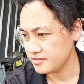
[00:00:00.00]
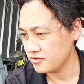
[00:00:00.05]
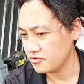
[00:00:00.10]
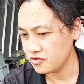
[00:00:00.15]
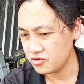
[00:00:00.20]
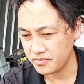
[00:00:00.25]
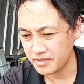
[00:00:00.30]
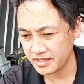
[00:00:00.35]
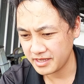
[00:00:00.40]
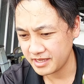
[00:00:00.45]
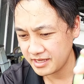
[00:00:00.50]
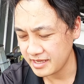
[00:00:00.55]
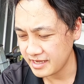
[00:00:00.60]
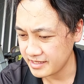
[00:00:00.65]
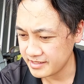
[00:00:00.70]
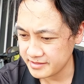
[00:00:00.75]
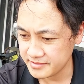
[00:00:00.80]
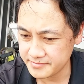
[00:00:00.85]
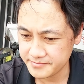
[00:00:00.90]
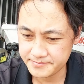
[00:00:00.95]
All my gear
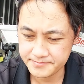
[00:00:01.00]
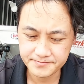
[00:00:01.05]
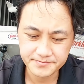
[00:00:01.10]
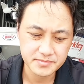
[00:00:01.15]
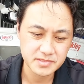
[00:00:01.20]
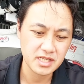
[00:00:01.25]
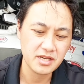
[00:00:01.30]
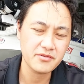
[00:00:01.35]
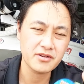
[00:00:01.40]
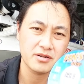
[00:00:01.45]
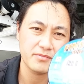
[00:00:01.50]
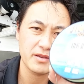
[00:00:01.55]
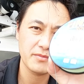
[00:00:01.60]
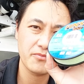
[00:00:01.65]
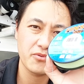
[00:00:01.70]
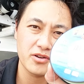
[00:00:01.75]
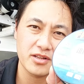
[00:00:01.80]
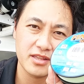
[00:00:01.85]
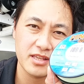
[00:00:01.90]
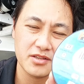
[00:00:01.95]
has it. So I'm going to be
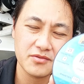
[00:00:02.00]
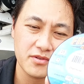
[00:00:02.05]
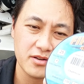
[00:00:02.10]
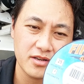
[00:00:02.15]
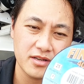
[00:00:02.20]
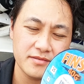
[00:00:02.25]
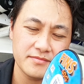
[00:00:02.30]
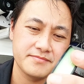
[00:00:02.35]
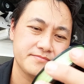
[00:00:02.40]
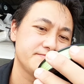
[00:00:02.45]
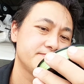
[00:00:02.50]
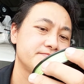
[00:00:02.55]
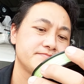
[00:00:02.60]
putting this one on.